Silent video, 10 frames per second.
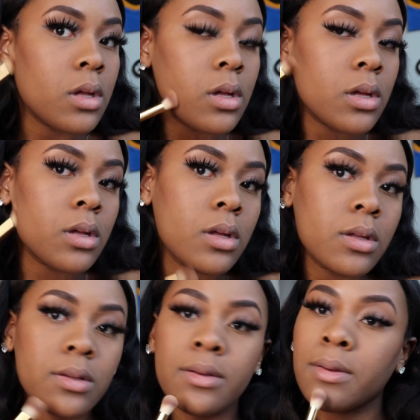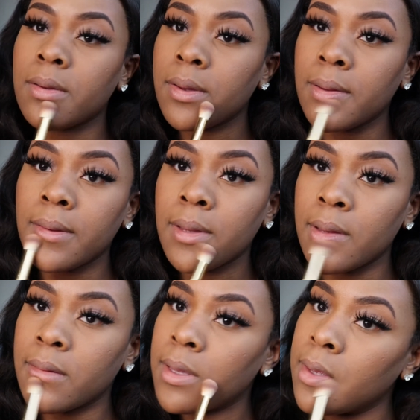Try to make sure you don't
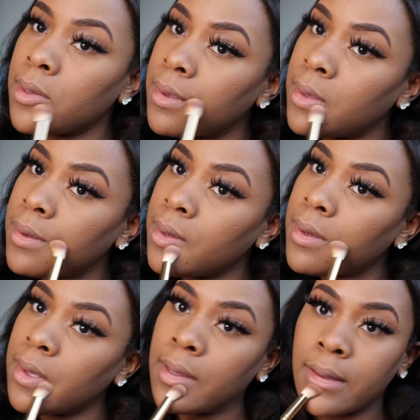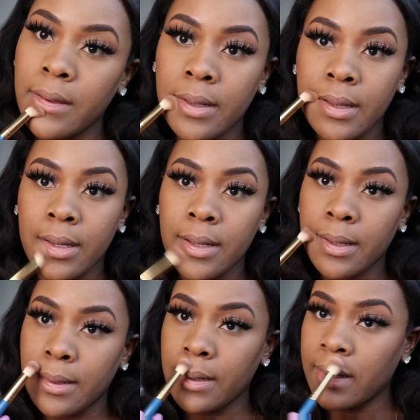have any powder left
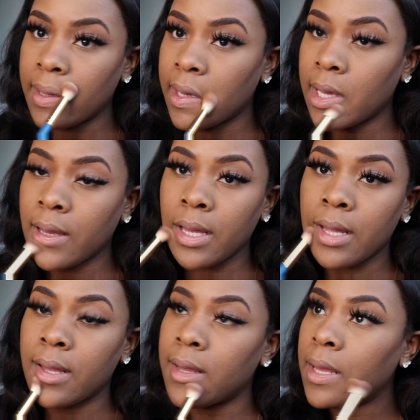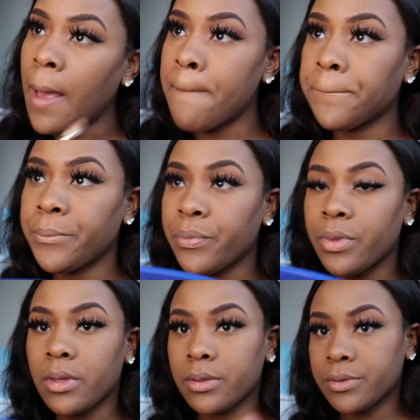over,
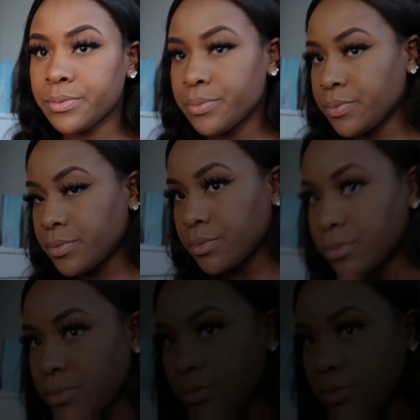and